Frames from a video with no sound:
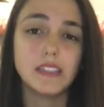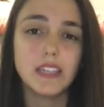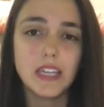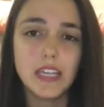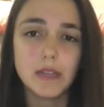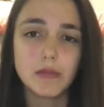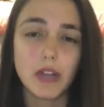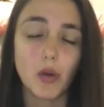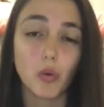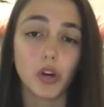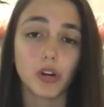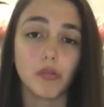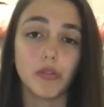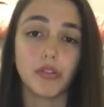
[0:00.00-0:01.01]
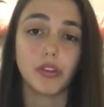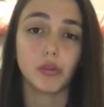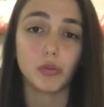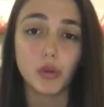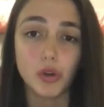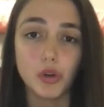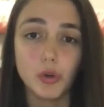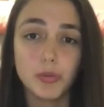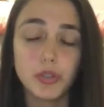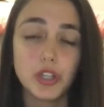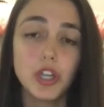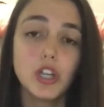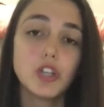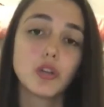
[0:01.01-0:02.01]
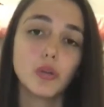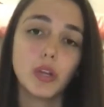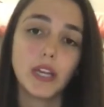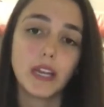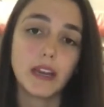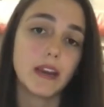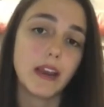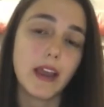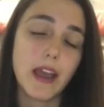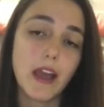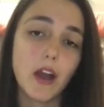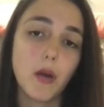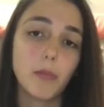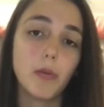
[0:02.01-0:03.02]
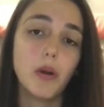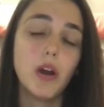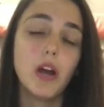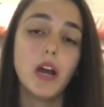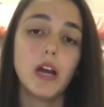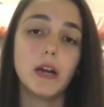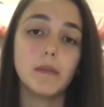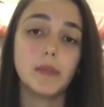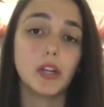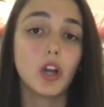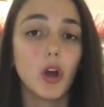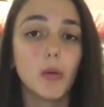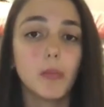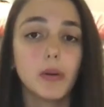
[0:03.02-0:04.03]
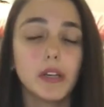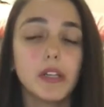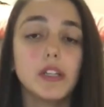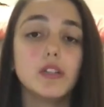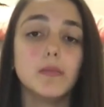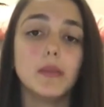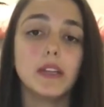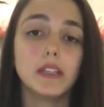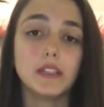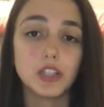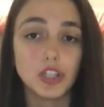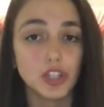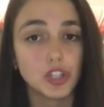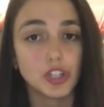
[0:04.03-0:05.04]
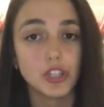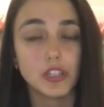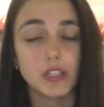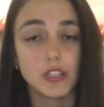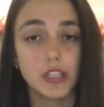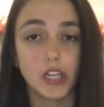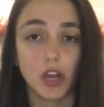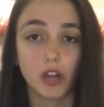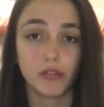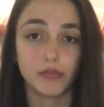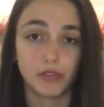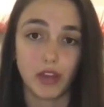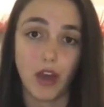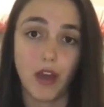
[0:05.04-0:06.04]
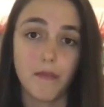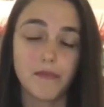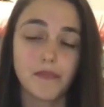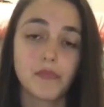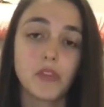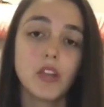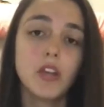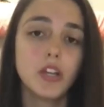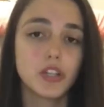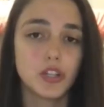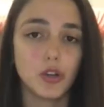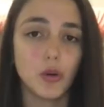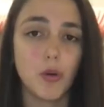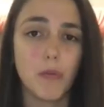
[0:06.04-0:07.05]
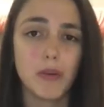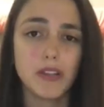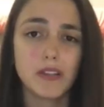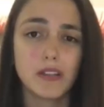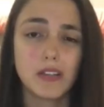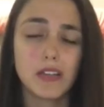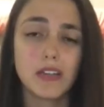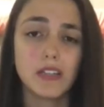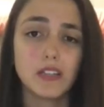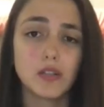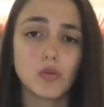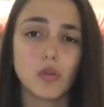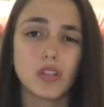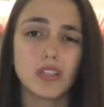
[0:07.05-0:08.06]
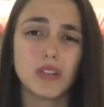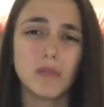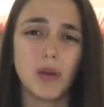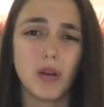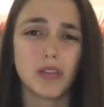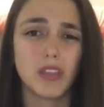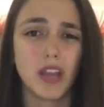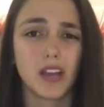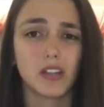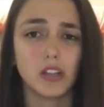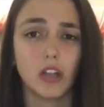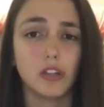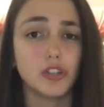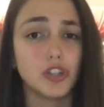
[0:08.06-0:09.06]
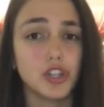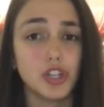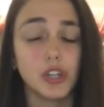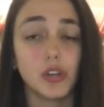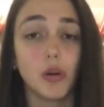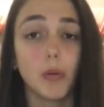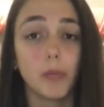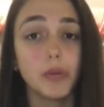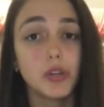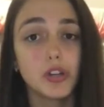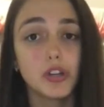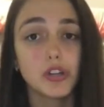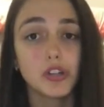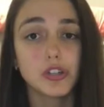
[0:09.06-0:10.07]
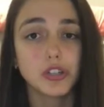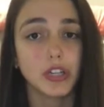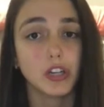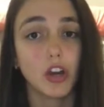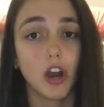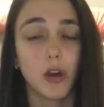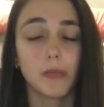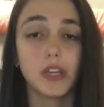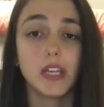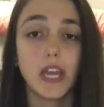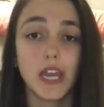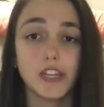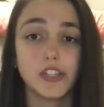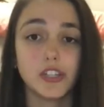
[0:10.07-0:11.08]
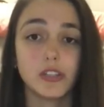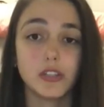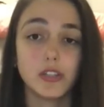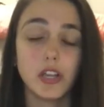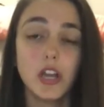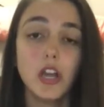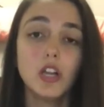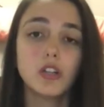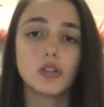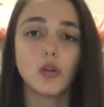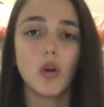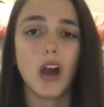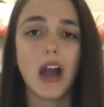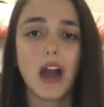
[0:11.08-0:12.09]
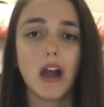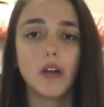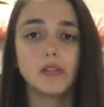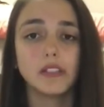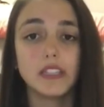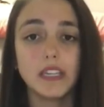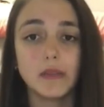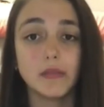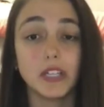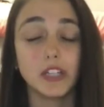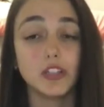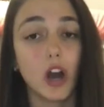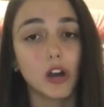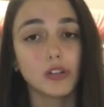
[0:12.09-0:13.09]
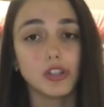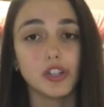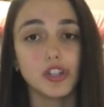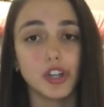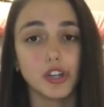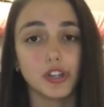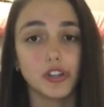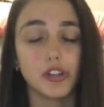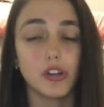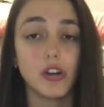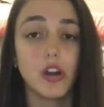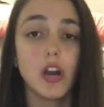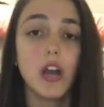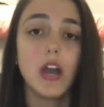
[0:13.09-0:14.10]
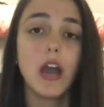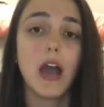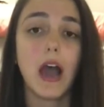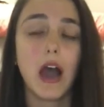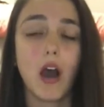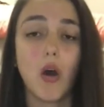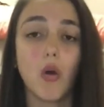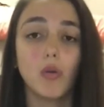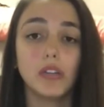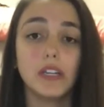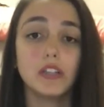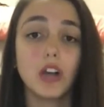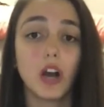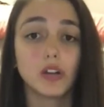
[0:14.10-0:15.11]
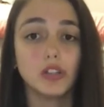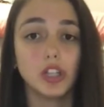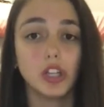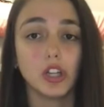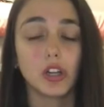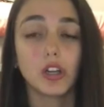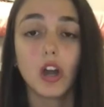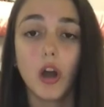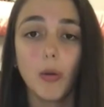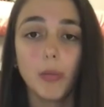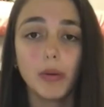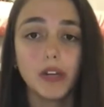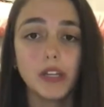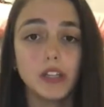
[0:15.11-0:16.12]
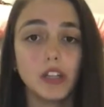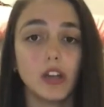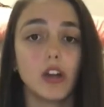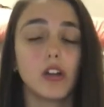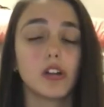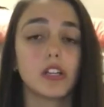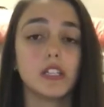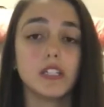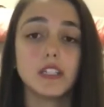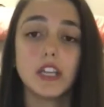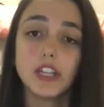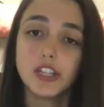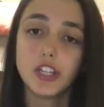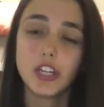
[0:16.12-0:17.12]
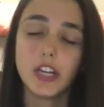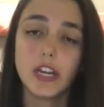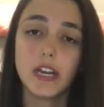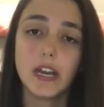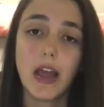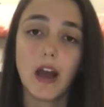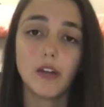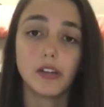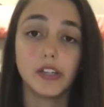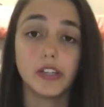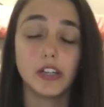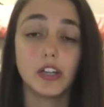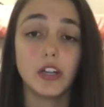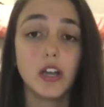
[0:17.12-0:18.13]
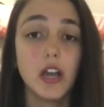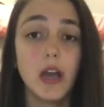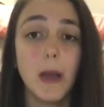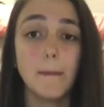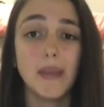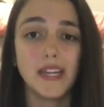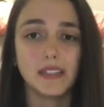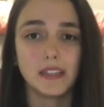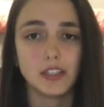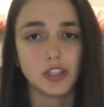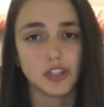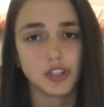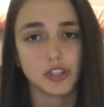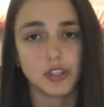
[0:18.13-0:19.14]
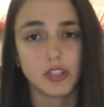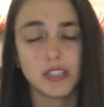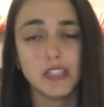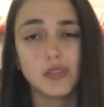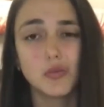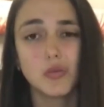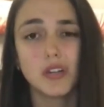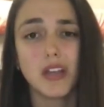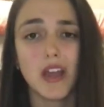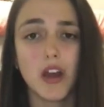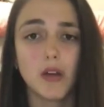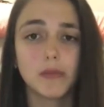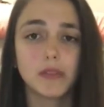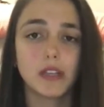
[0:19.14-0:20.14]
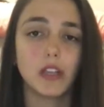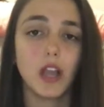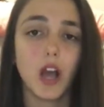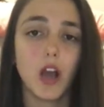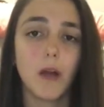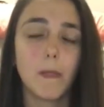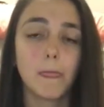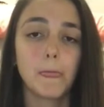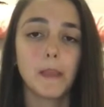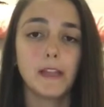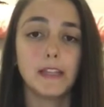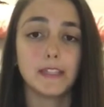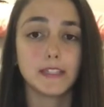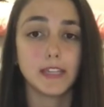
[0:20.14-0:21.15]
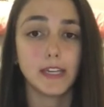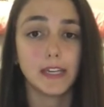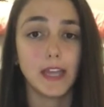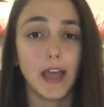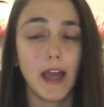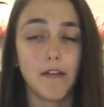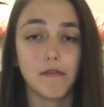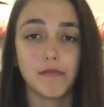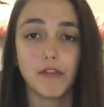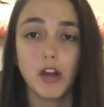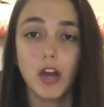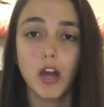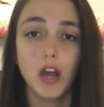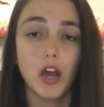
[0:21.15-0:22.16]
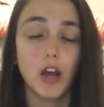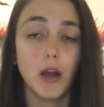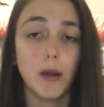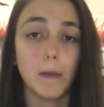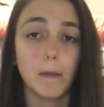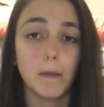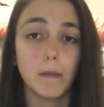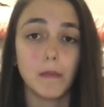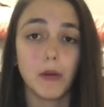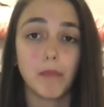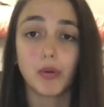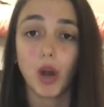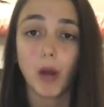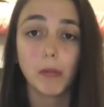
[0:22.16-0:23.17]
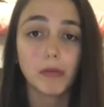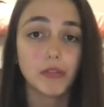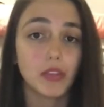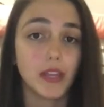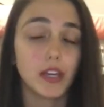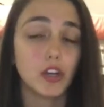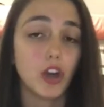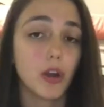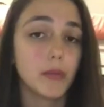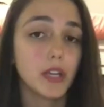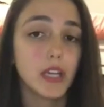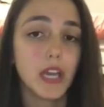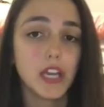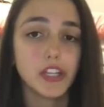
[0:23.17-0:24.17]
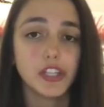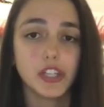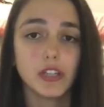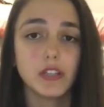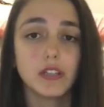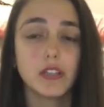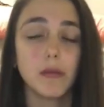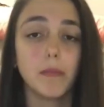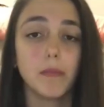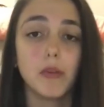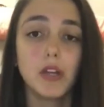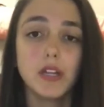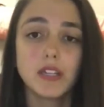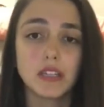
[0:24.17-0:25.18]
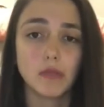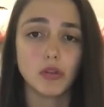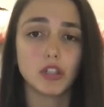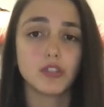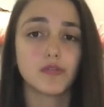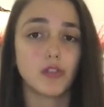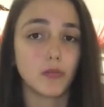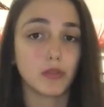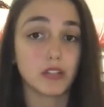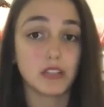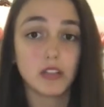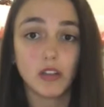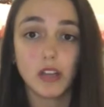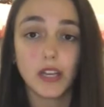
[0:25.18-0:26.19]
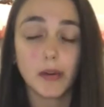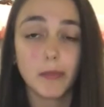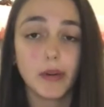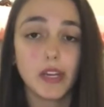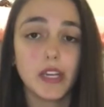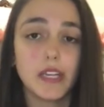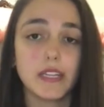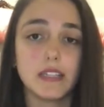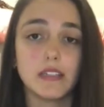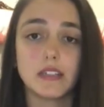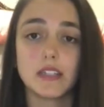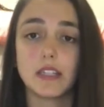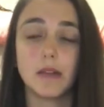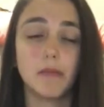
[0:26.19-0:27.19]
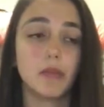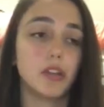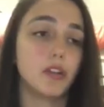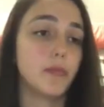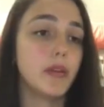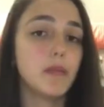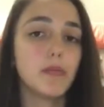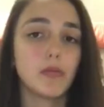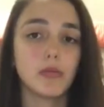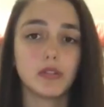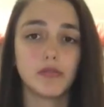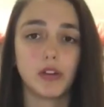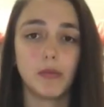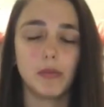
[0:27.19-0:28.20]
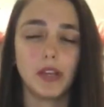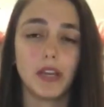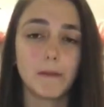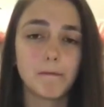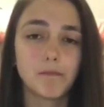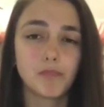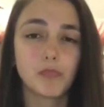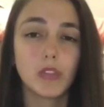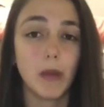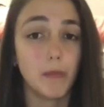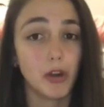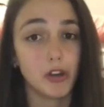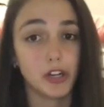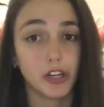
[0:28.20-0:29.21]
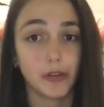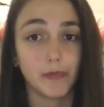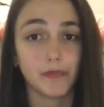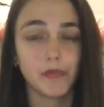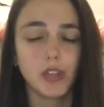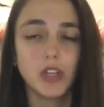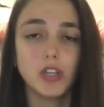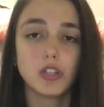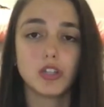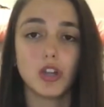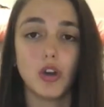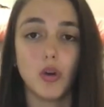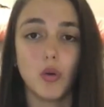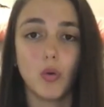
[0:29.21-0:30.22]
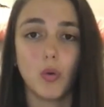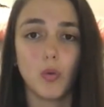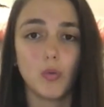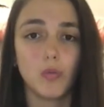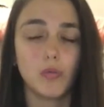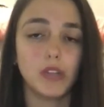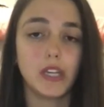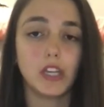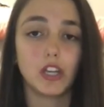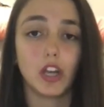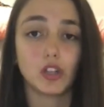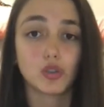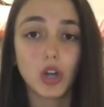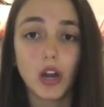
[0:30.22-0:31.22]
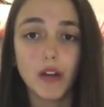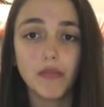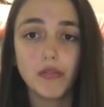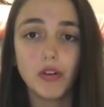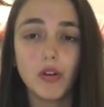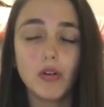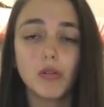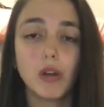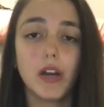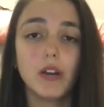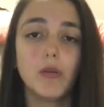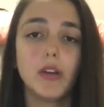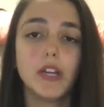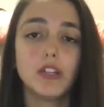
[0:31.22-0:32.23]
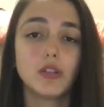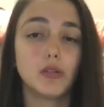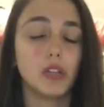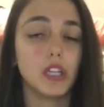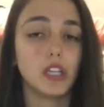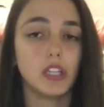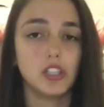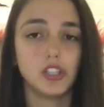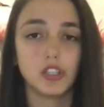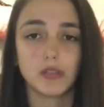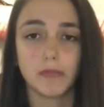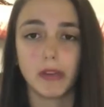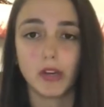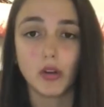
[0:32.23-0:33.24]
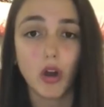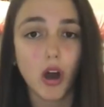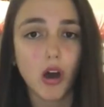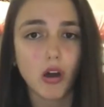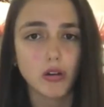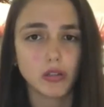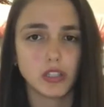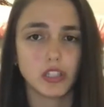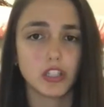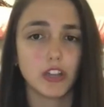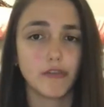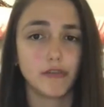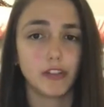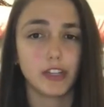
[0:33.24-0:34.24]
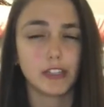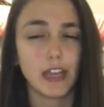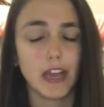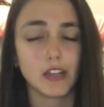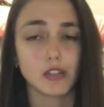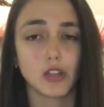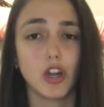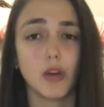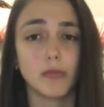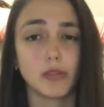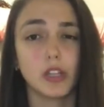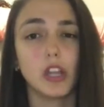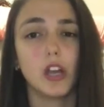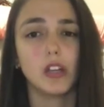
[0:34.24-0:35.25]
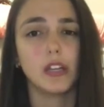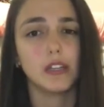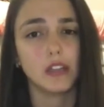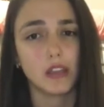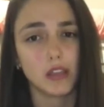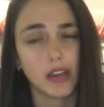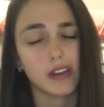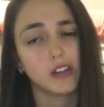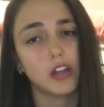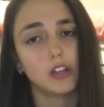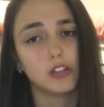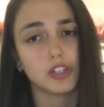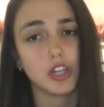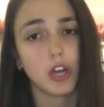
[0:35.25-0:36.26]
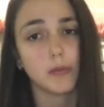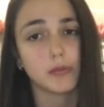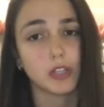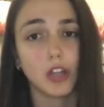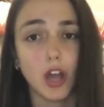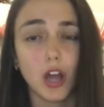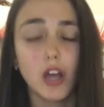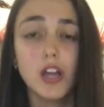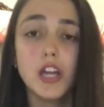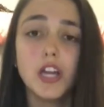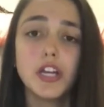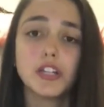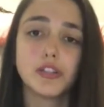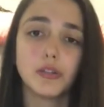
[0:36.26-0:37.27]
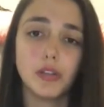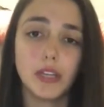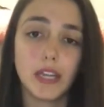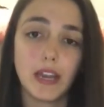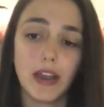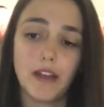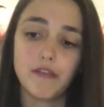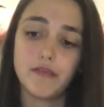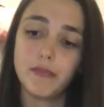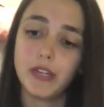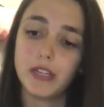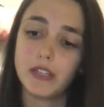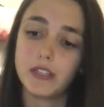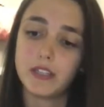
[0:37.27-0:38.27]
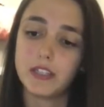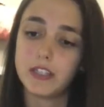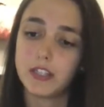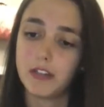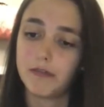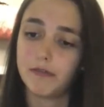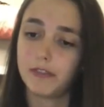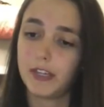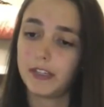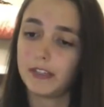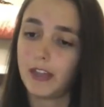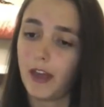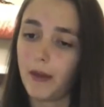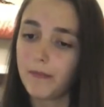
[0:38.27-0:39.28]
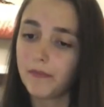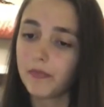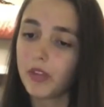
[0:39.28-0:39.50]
teams that work with the groups, so they can help the company to make decisions and all of that. So basically this one's about technology, computers, and communications. So how the teams, they talk to each other, how they talk to the company, the organization, and how they're gonna make decisions. This one helps a lot. Let's say they have a problem with like communication. Someone's from Brazil like me, and some other people is from like America. So they cannot travel right away, so they can just make calls and stuff like that. So it helps a lot. Like the technology helps a lot, so they can have meetings and stuff like that.